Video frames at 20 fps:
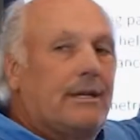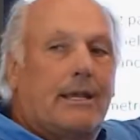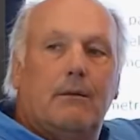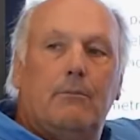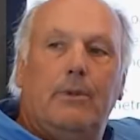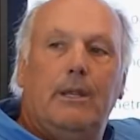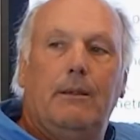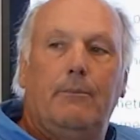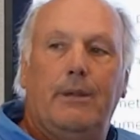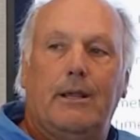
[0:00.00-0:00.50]
it can
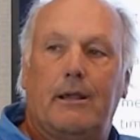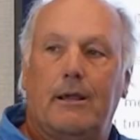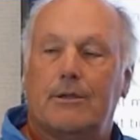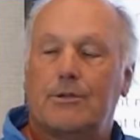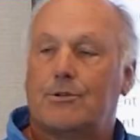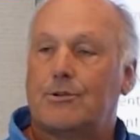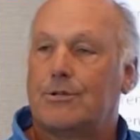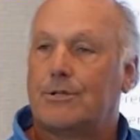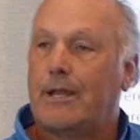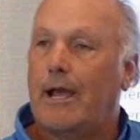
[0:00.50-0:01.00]
be
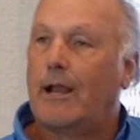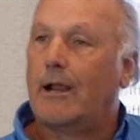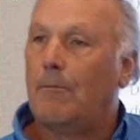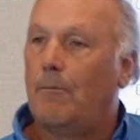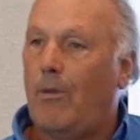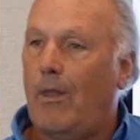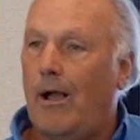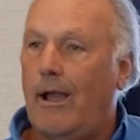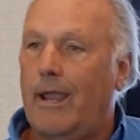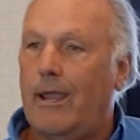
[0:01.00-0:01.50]
because there's
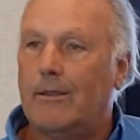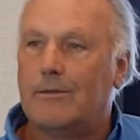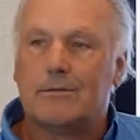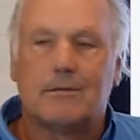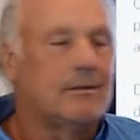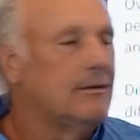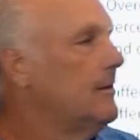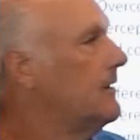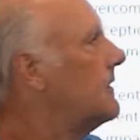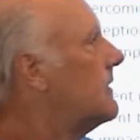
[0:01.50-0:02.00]

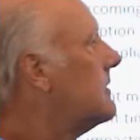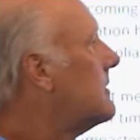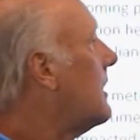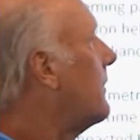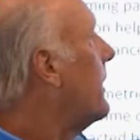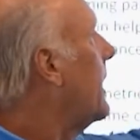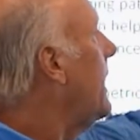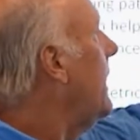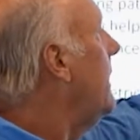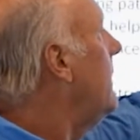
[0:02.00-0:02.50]
non-compliance.
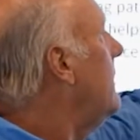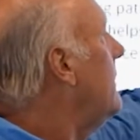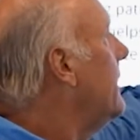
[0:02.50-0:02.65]
Somebody